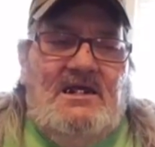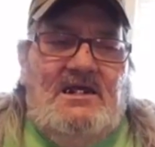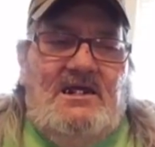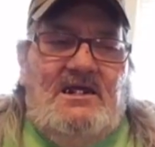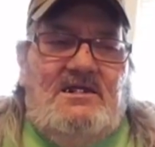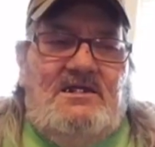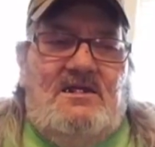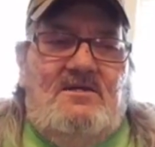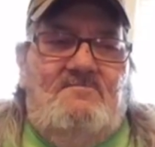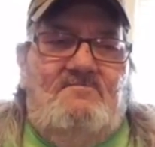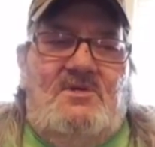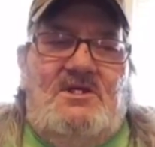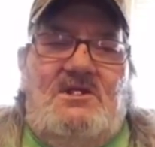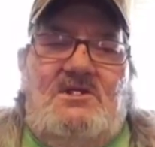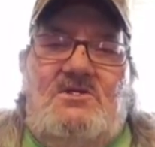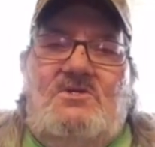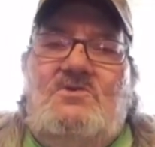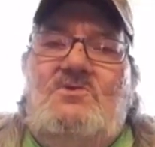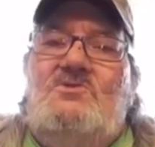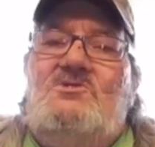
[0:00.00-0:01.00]
It can be
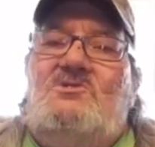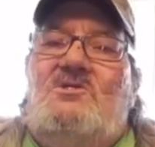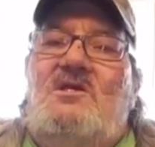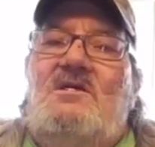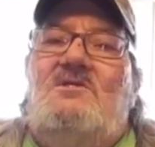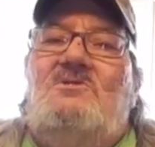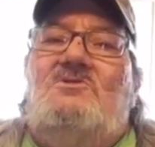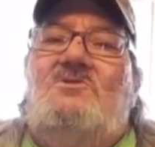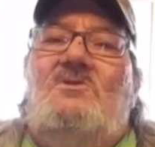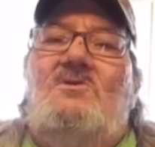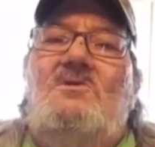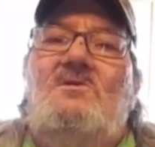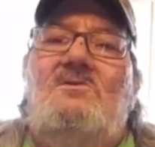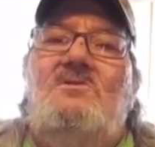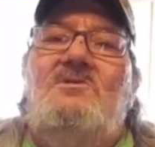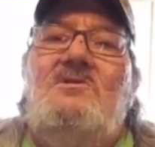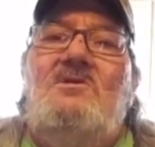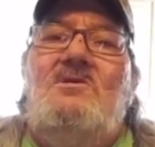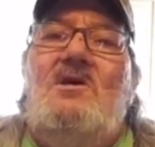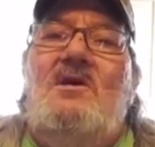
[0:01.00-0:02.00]
used
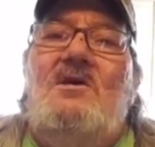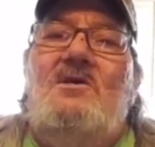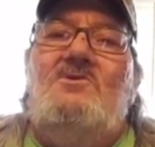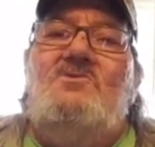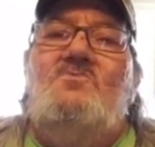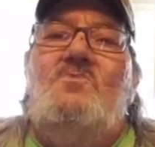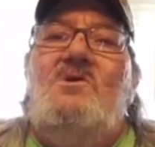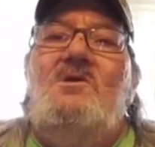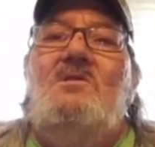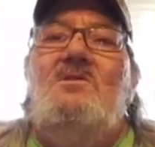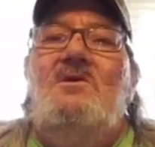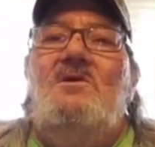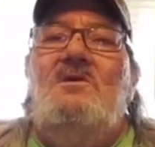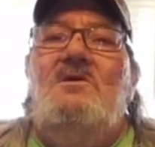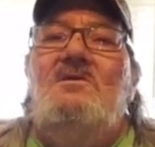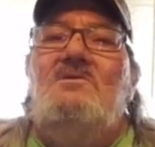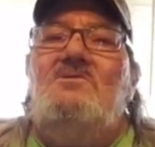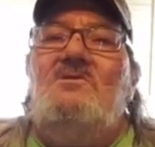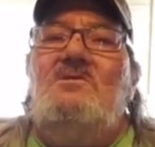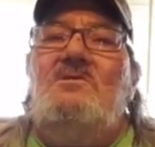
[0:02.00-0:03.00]
externally as well
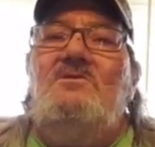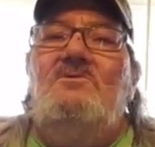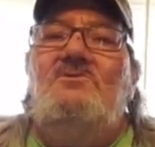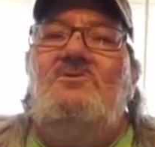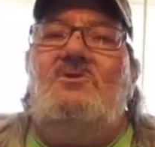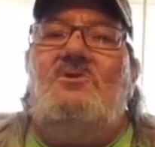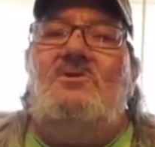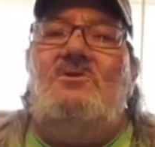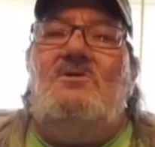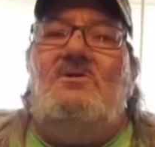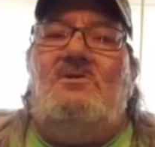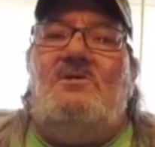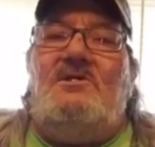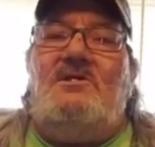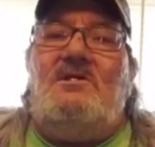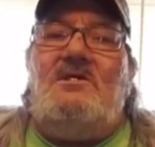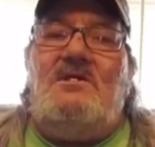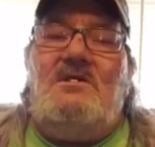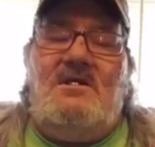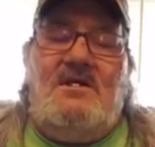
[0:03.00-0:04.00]
as
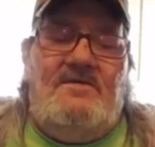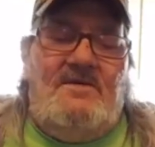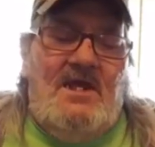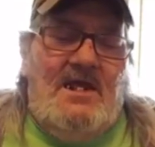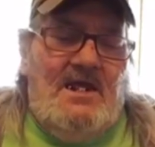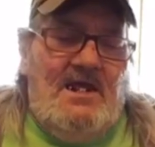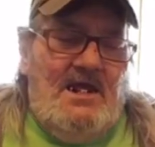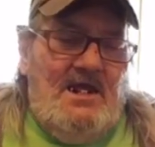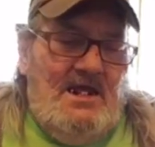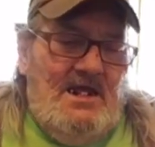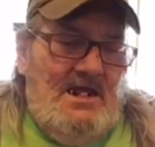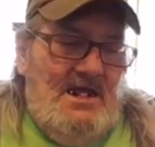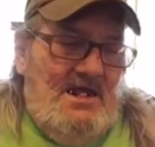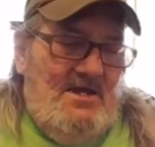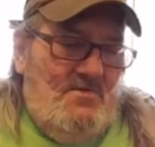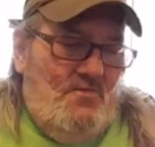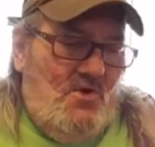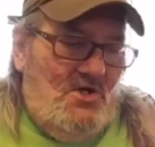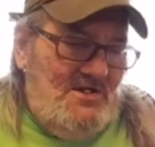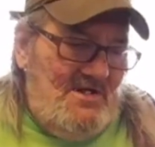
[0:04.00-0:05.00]
internally.
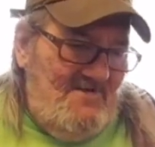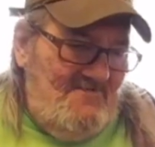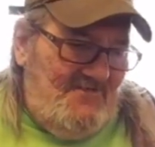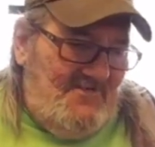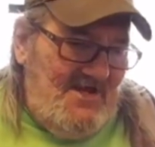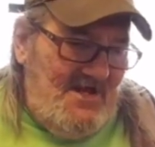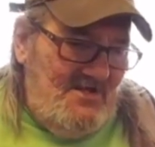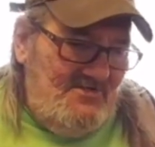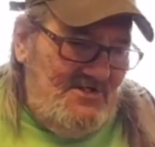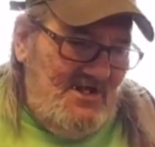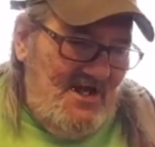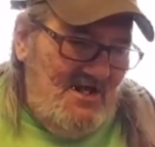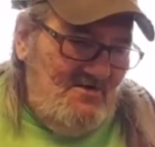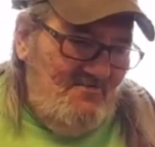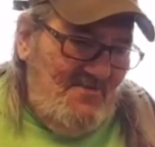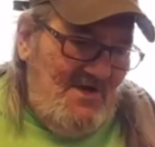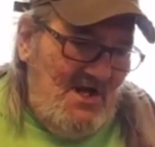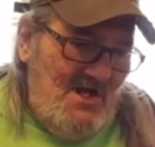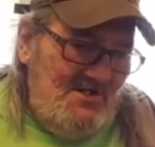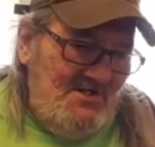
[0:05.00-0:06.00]
What I found out
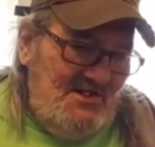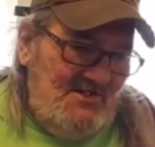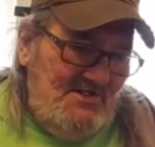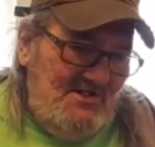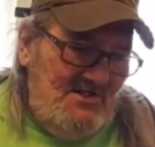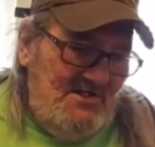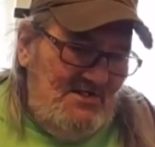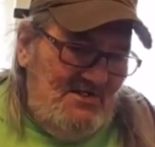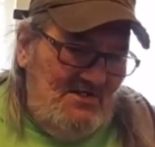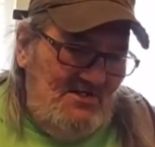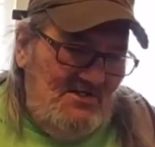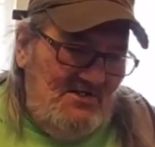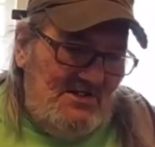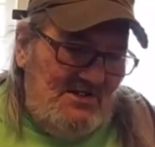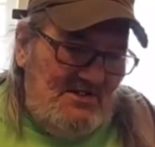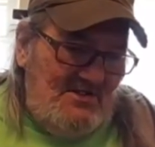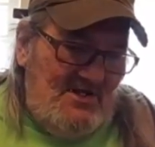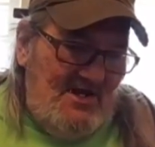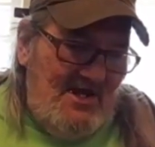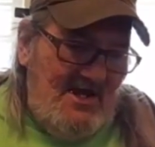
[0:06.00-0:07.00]
about it
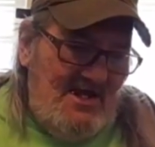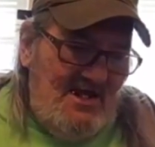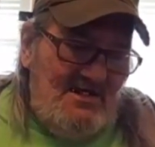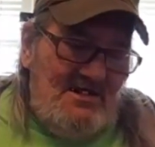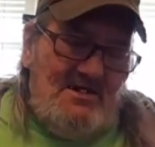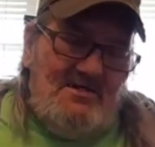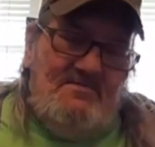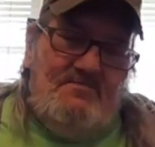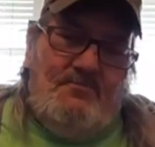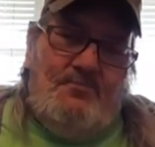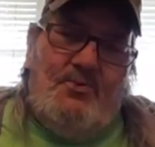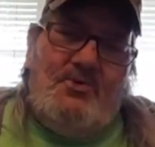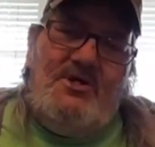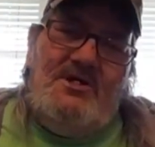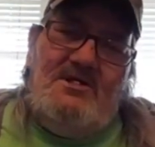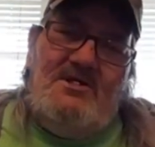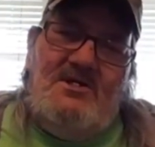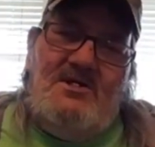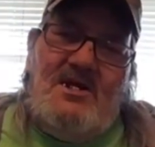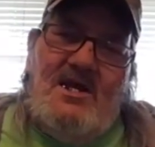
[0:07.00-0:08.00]
is that
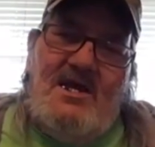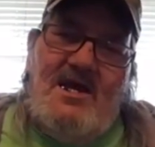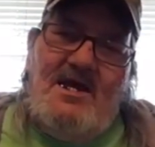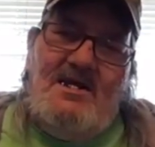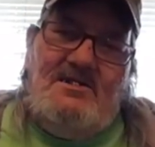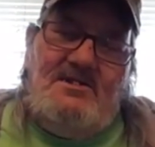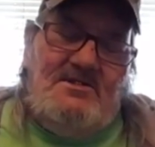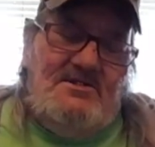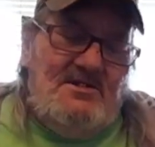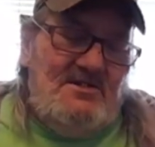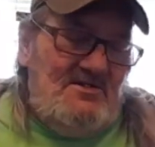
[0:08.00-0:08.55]
Britain added